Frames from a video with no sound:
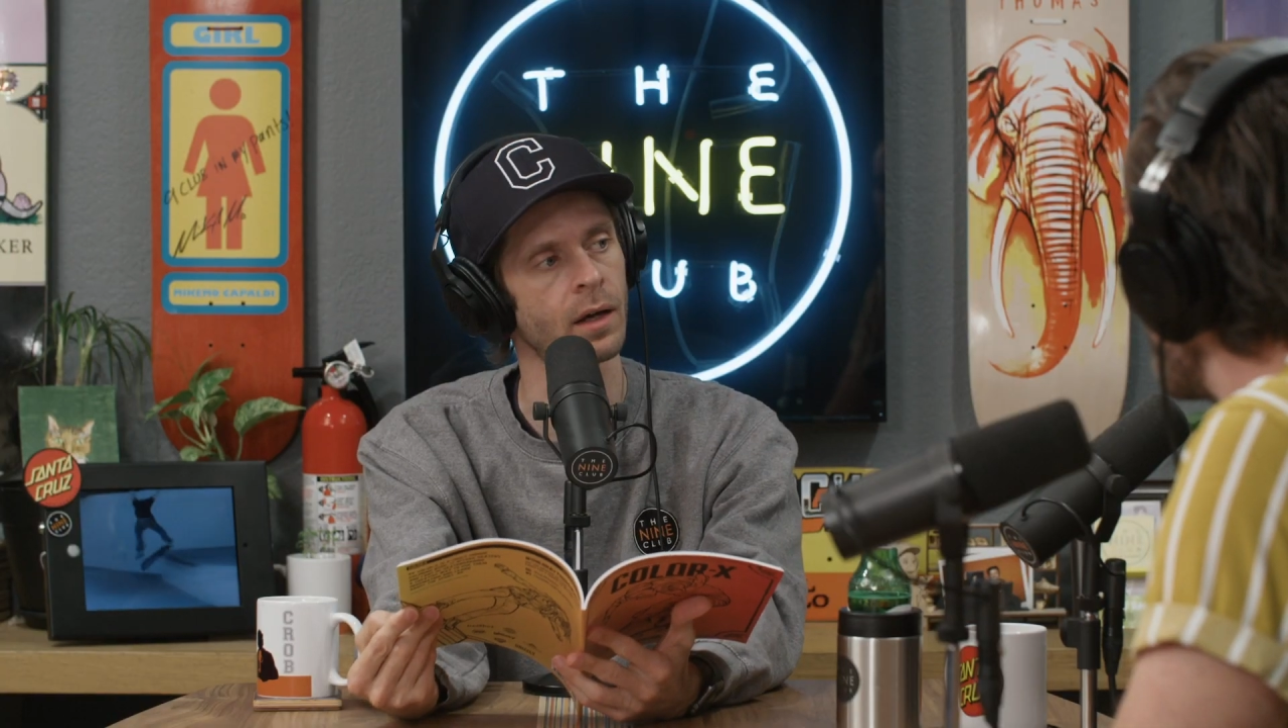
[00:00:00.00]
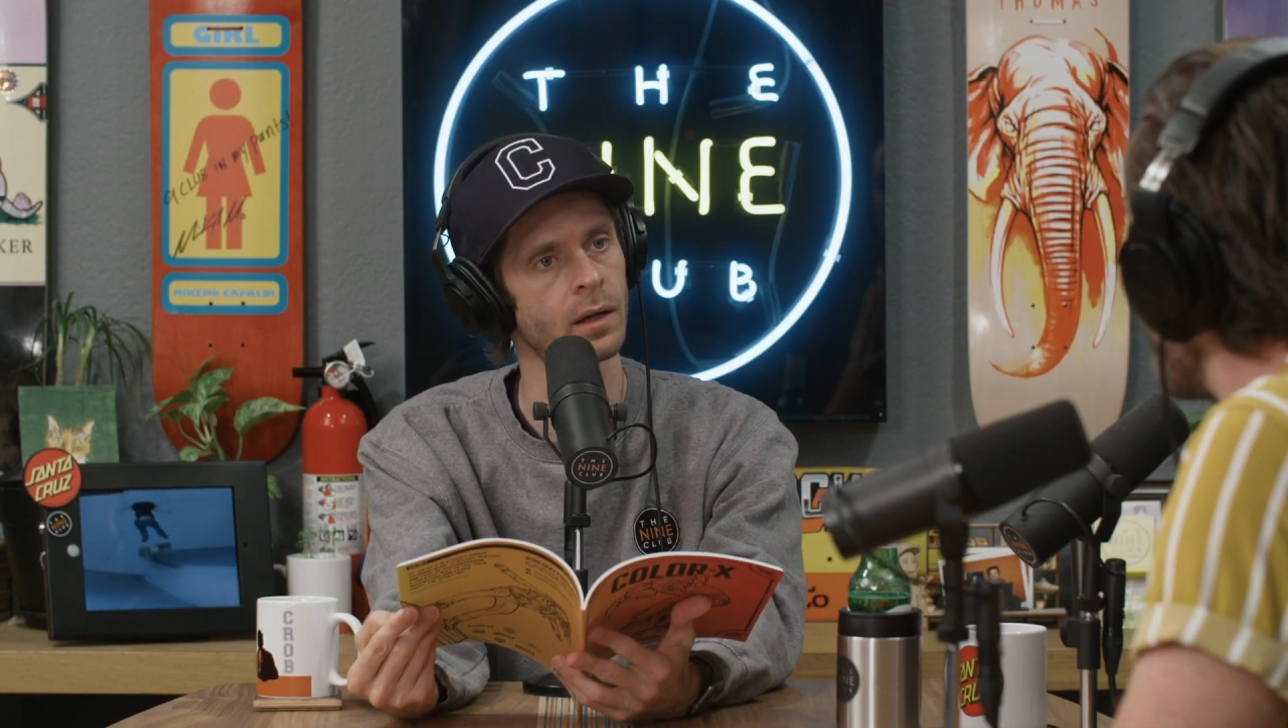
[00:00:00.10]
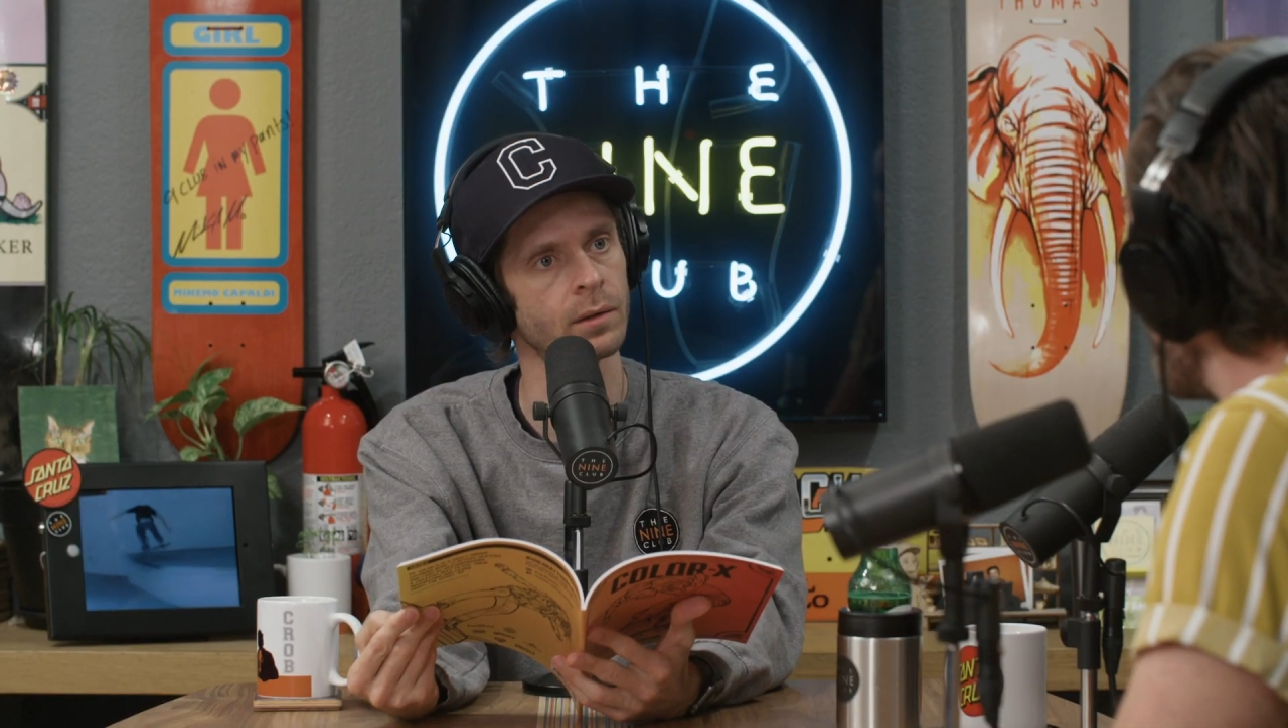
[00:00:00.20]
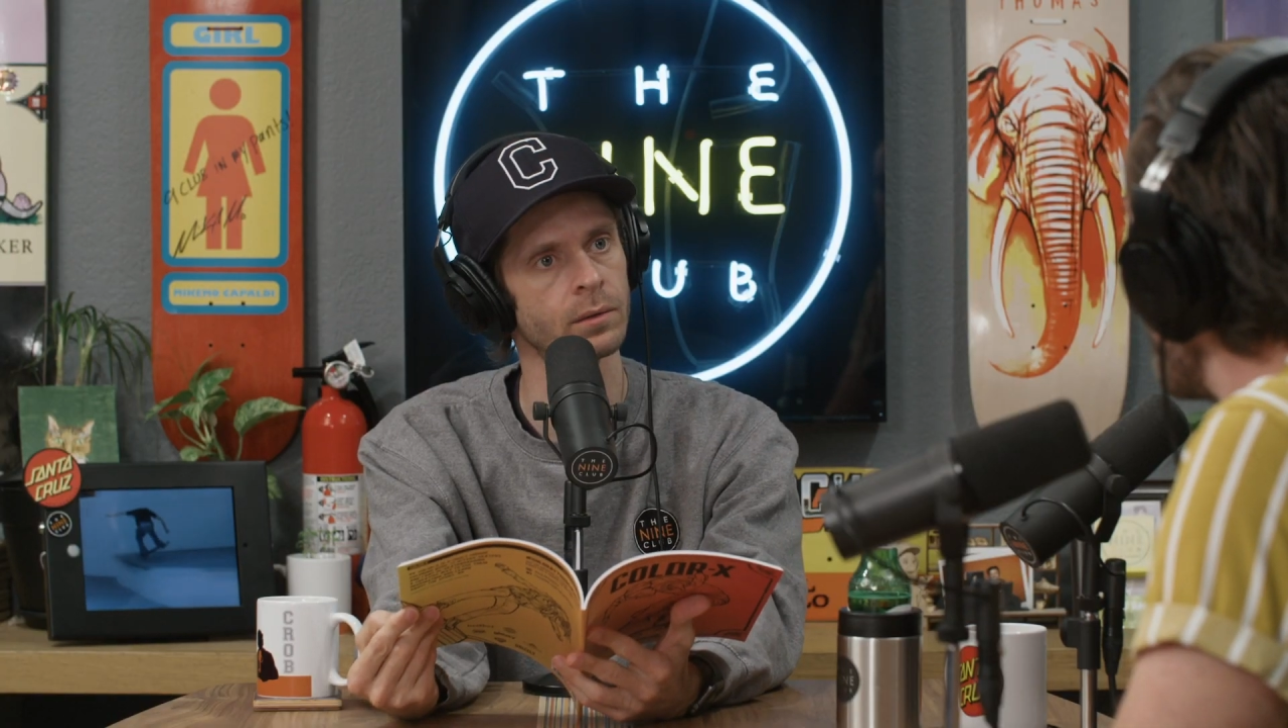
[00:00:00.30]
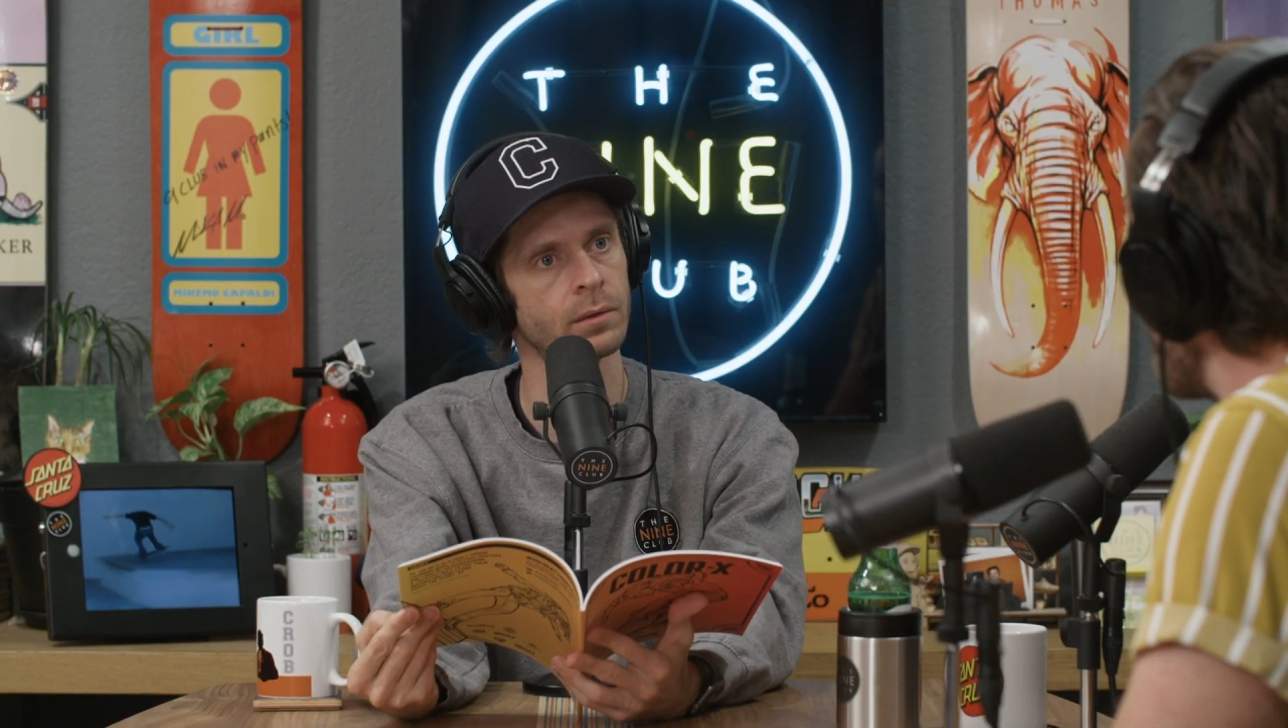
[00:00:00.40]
though.